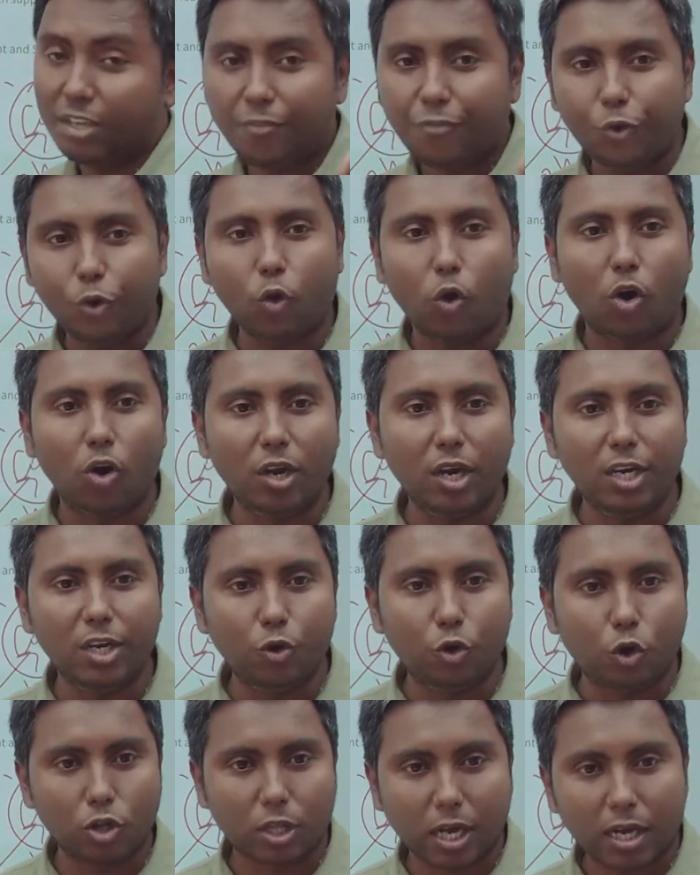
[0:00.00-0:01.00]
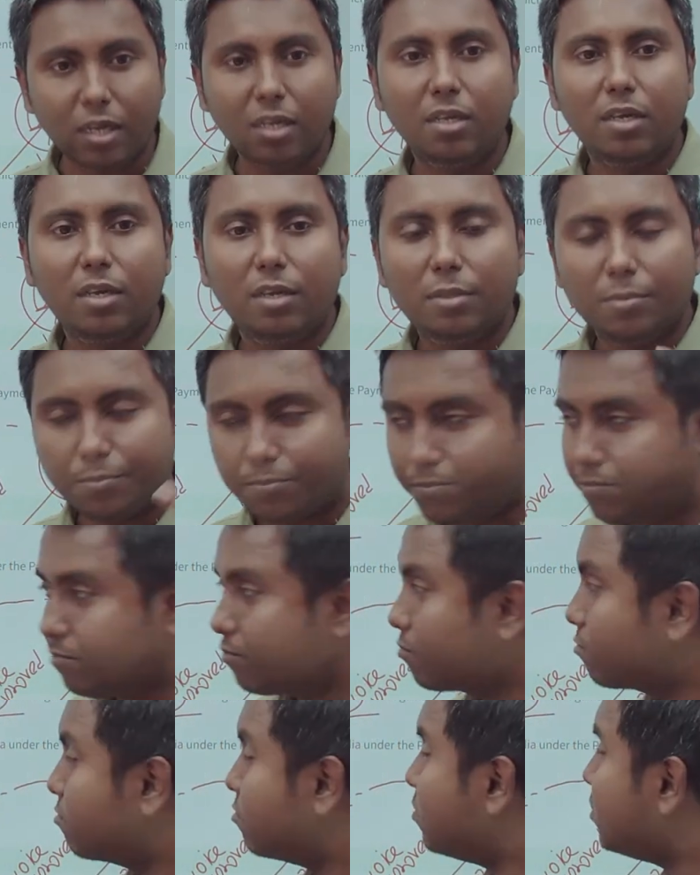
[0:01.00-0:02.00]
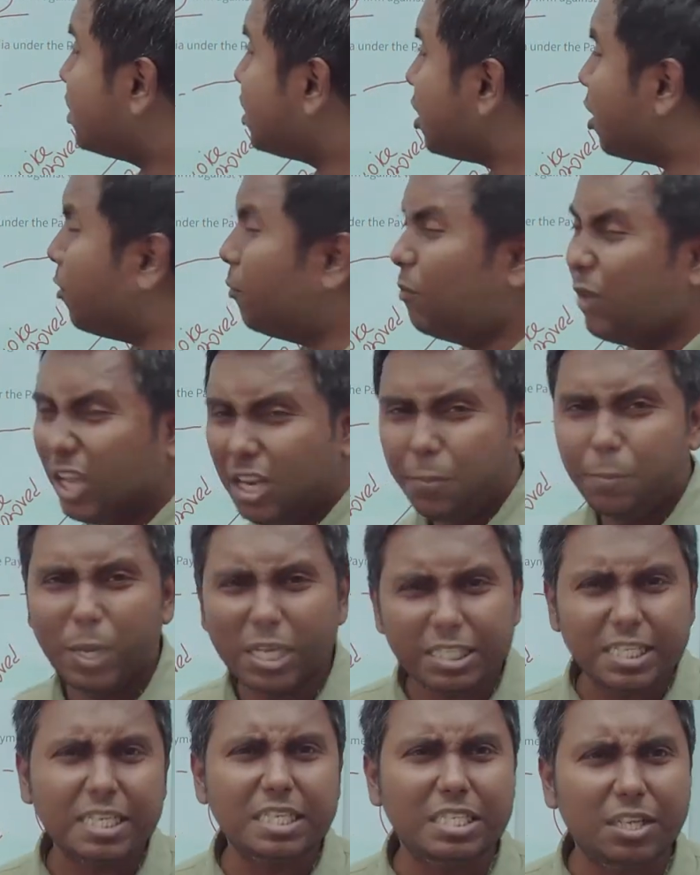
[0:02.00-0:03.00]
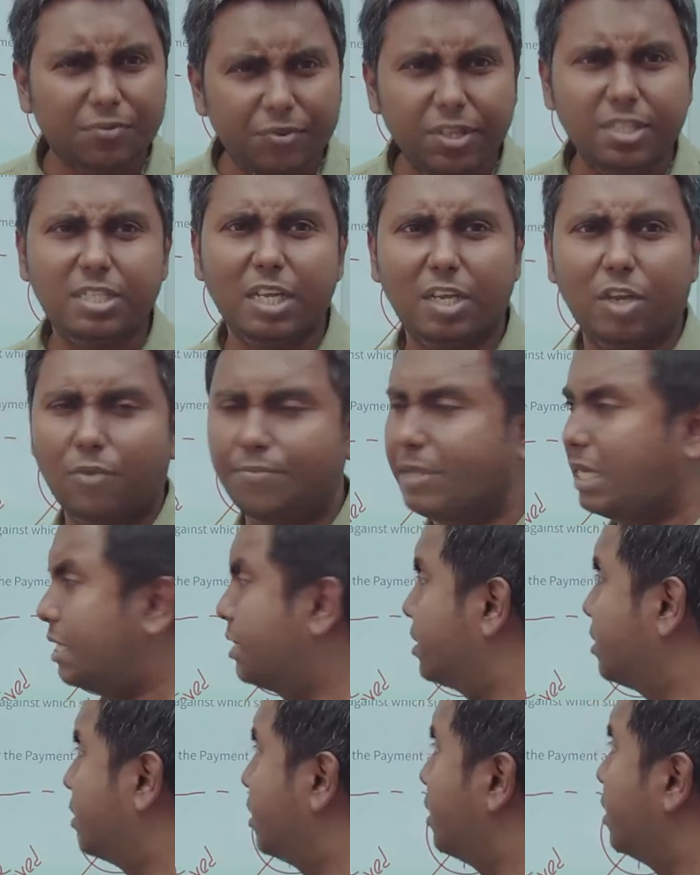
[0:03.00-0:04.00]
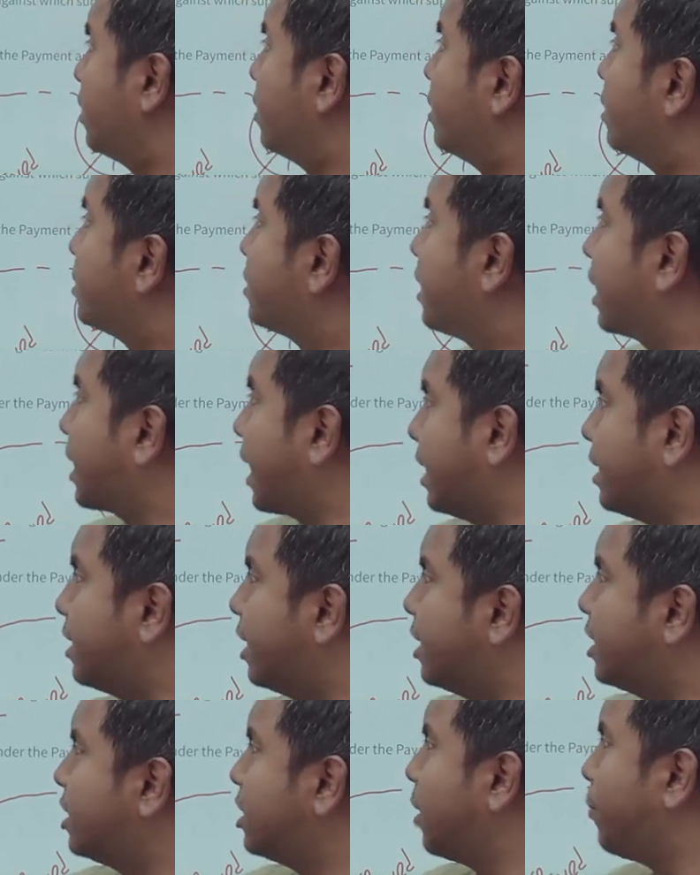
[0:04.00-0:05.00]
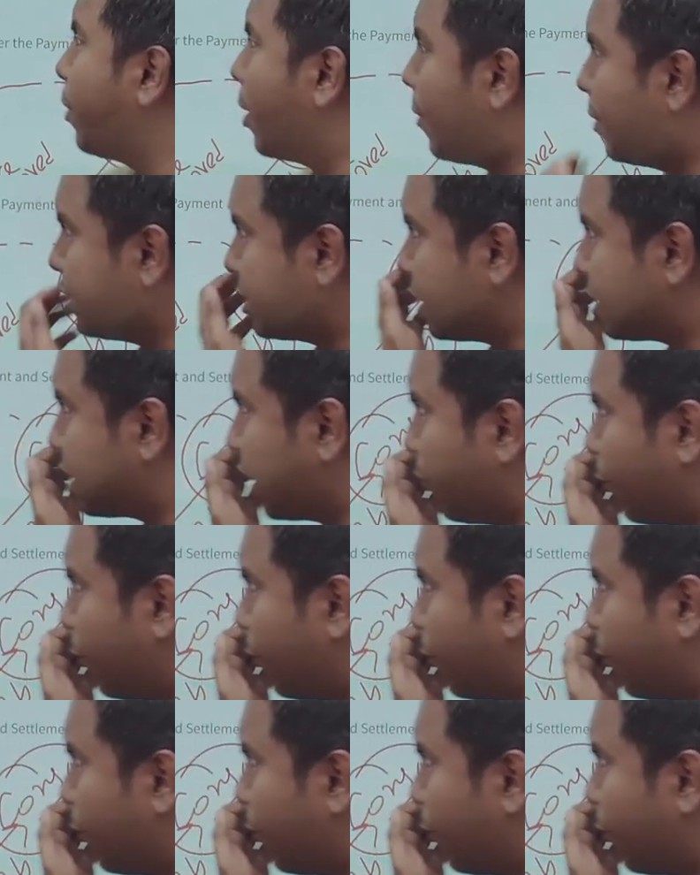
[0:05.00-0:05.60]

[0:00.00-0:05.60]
If you only know the very basic definition of this. Okay, it is a payment system